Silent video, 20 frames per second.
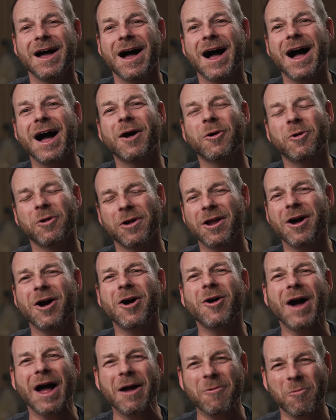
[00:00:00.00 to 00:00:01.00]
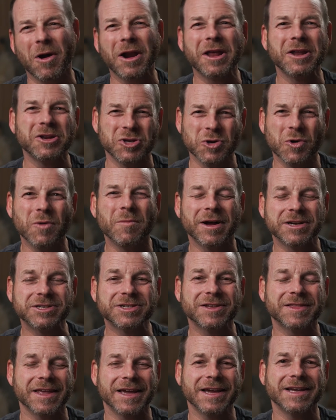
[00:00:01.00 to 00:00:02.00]
Or no, I want to do a bunch
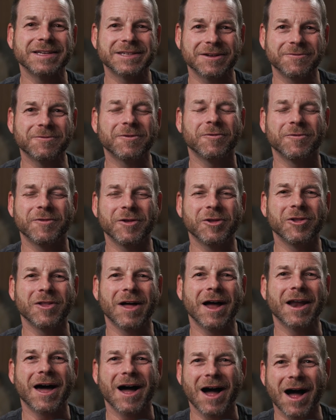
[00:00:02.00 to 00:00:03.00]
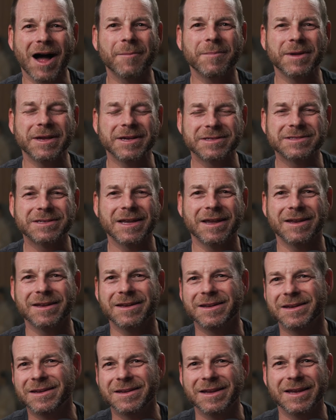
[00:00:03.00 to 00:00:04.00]
of things and fulfill a lot of hobbies
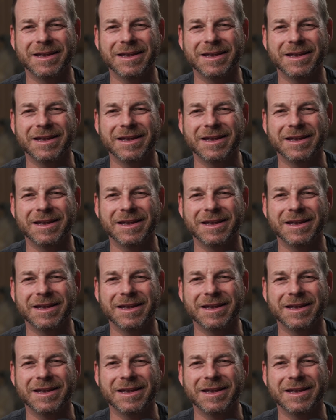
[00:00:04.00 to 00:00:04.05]
and